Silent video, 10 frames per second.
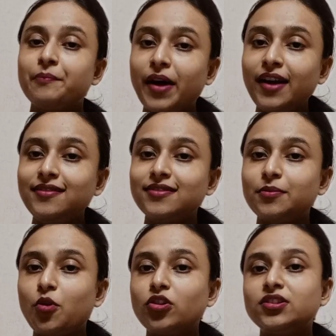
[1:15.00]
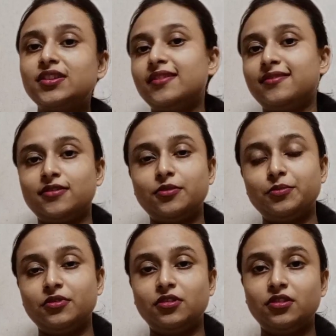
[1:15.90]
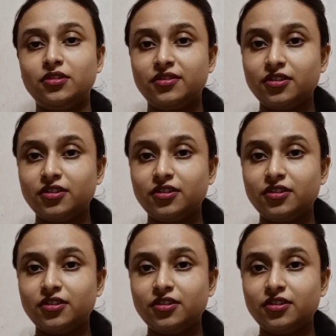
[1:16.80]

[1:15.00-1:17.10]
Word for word: by subordinate sub, uh,